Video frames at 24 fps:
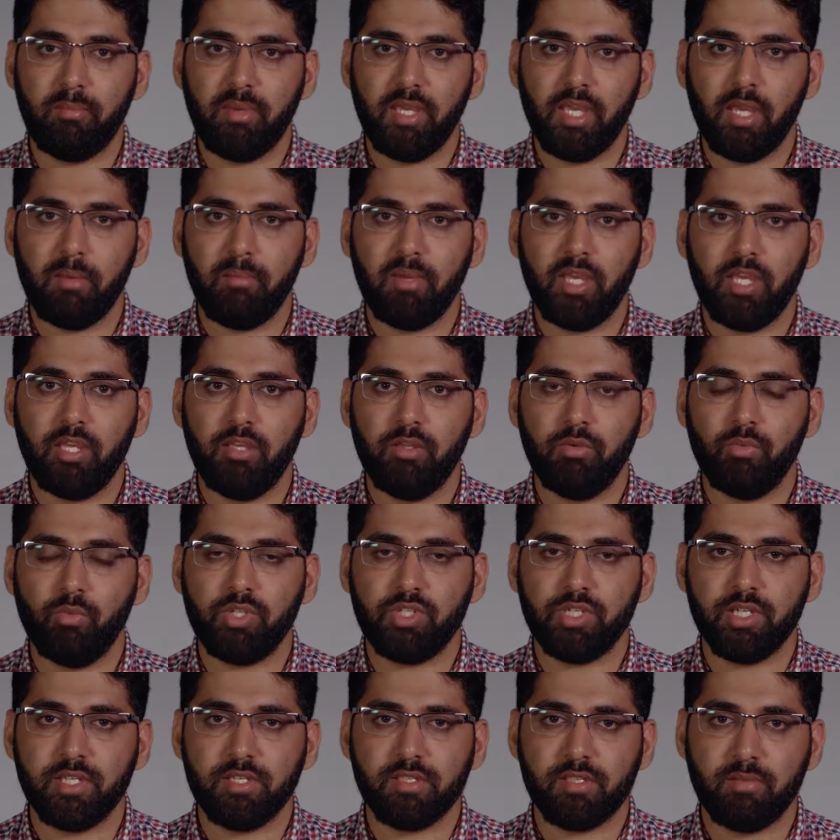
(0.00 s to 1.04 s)
BMA,
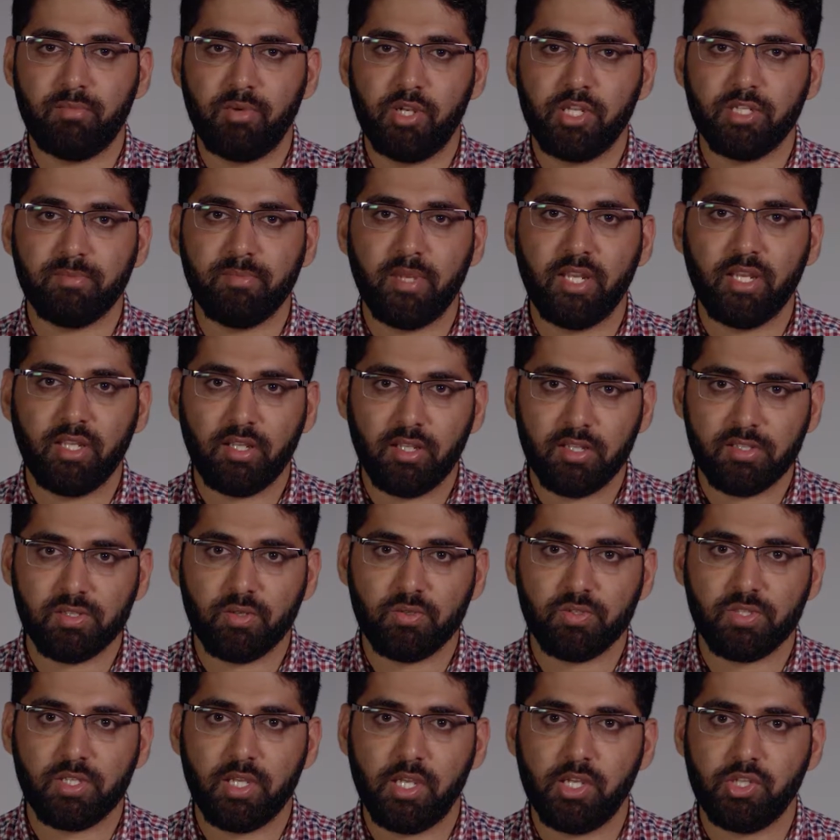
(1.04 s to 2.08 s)
which is the British Medical
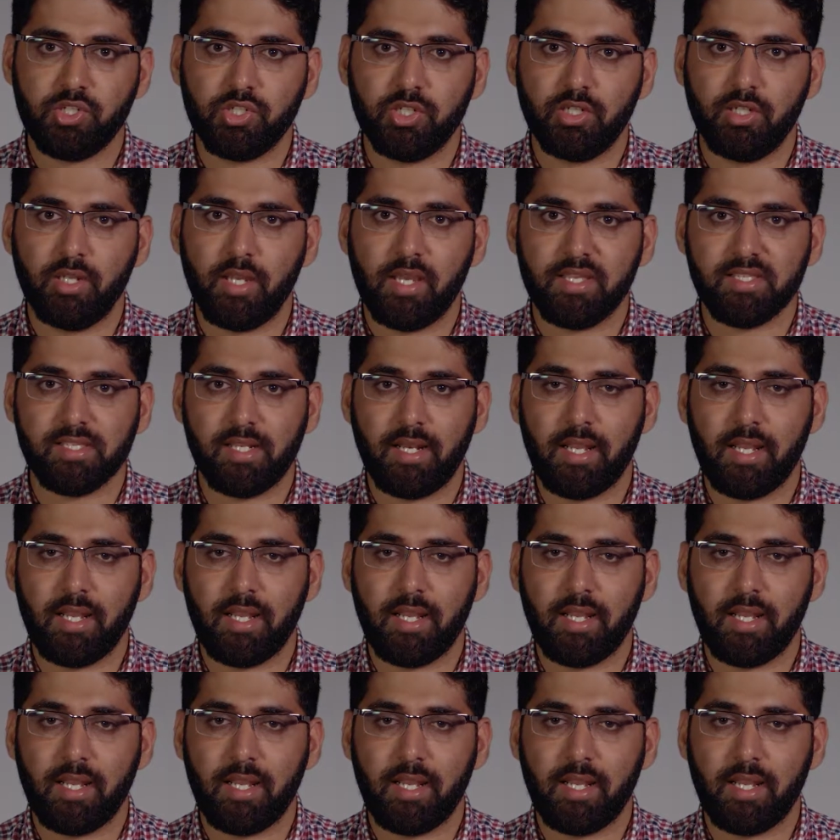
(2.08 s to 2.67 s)
Association, has a